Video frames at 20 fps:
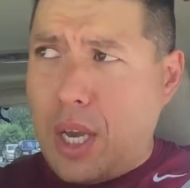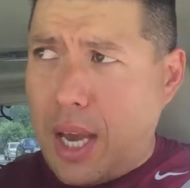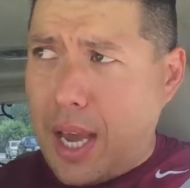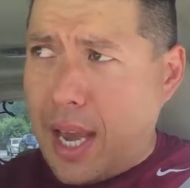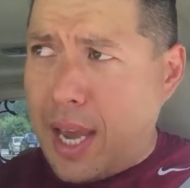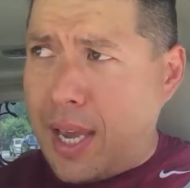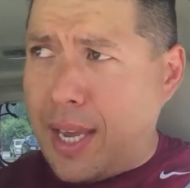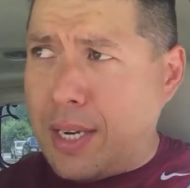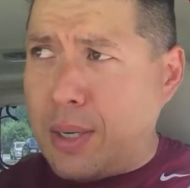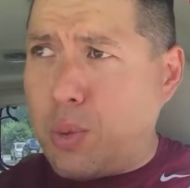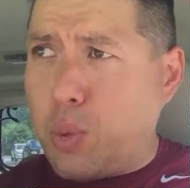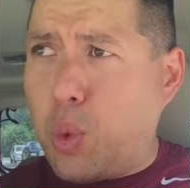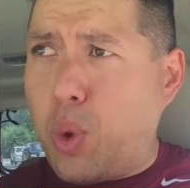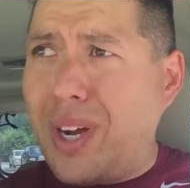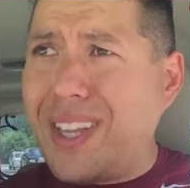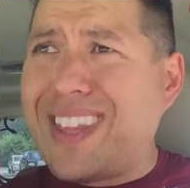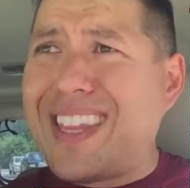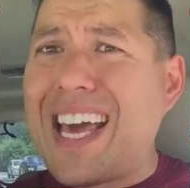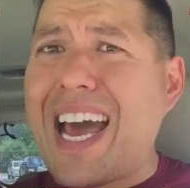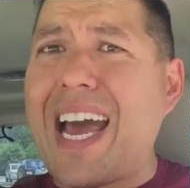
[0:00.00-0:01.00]
And
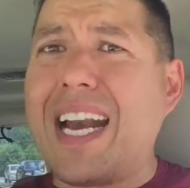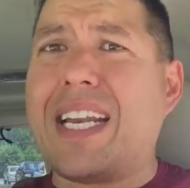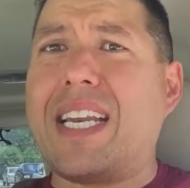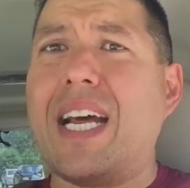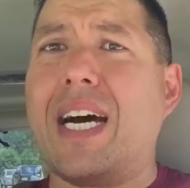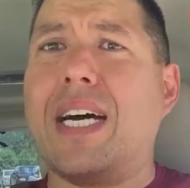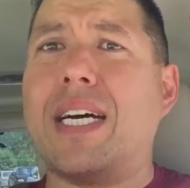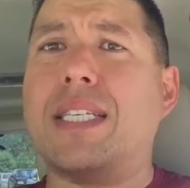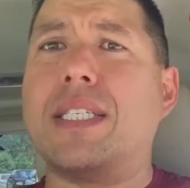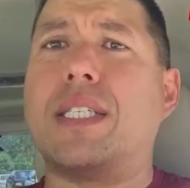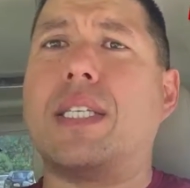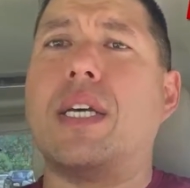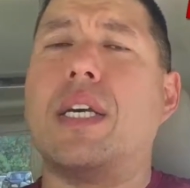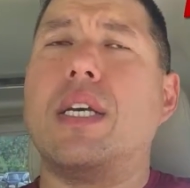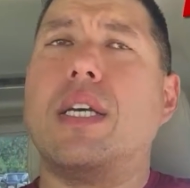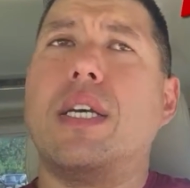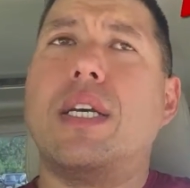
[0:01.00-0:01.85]
what that does